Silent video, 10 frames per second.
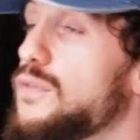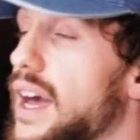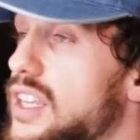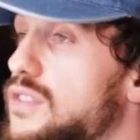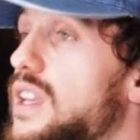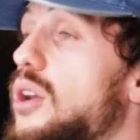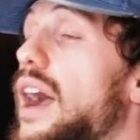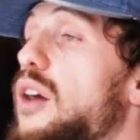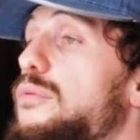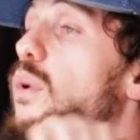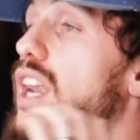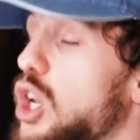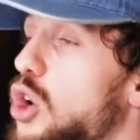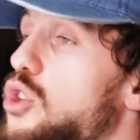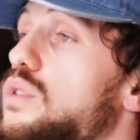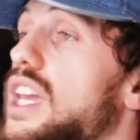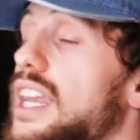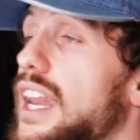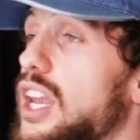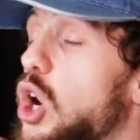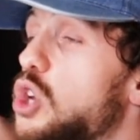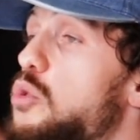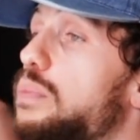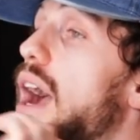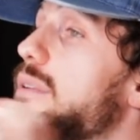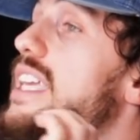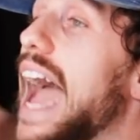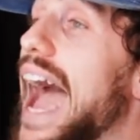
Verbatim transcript: If you found this video helpful, and I know you did, and I know you probably